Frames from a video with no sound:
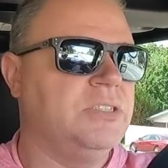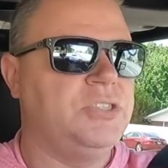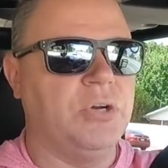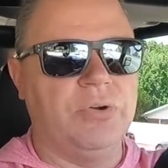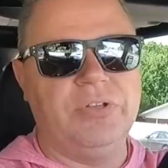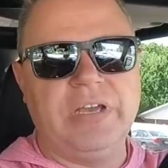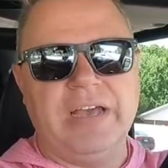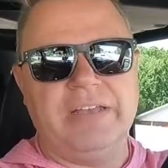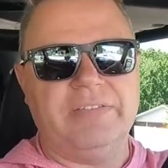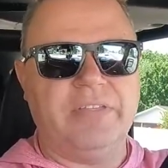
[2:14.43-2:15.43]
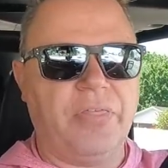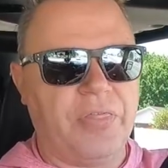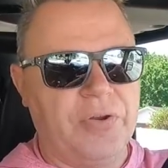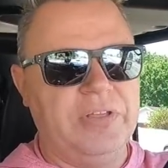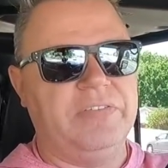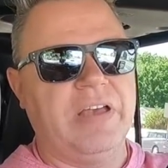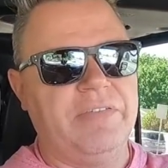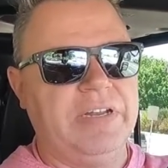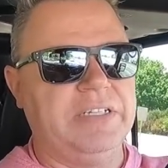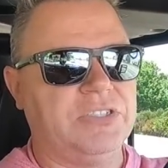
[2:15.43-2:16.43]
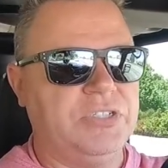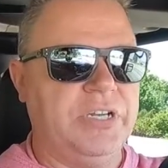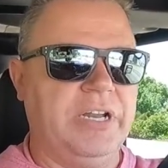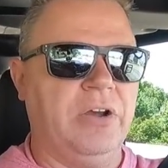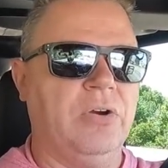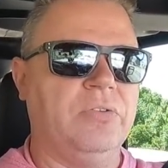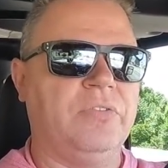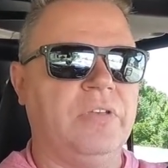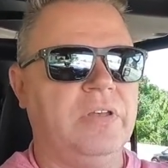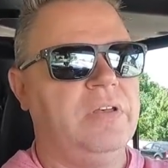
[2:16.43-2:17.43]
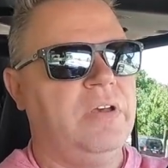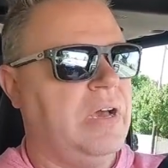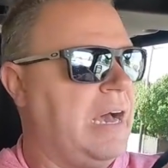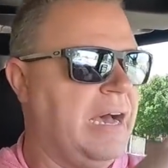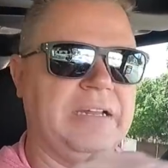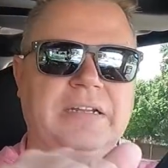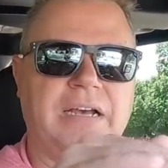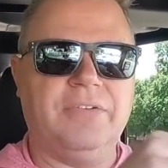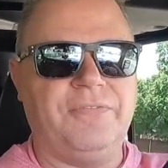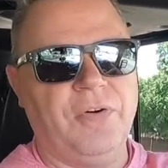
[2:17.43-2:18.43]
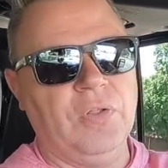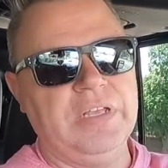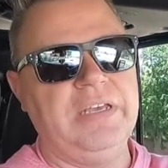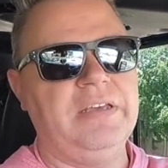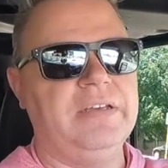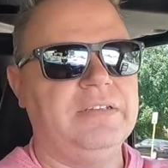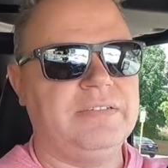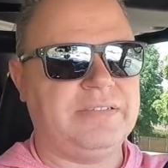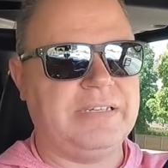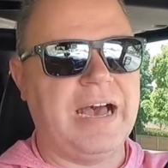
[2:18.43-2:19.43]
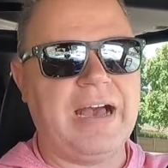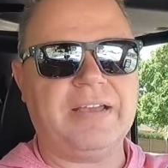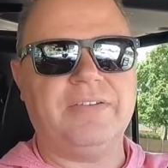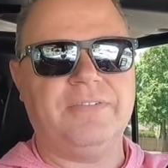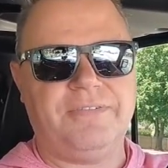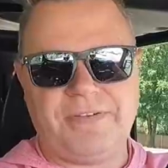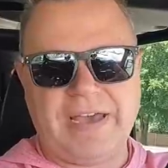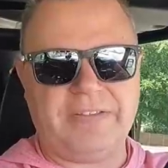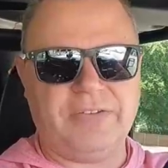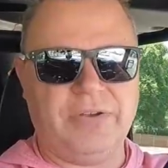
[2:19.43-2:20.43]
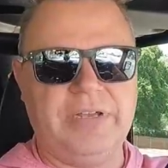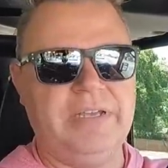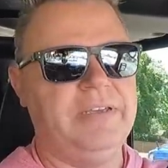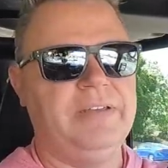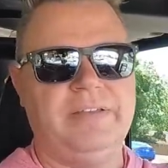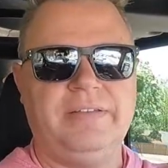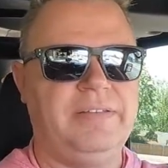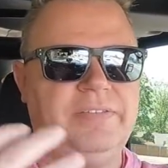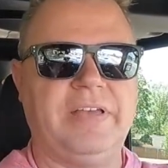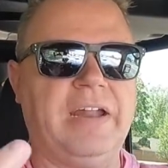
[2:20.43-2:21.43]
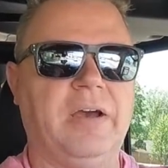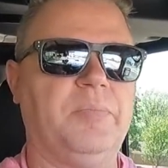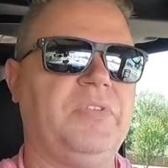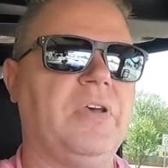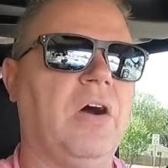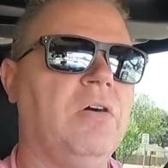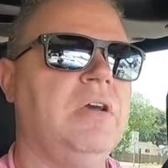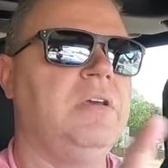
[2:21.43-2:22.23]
showing you guys the 37-inch Nittos on a fully stock factory setup. So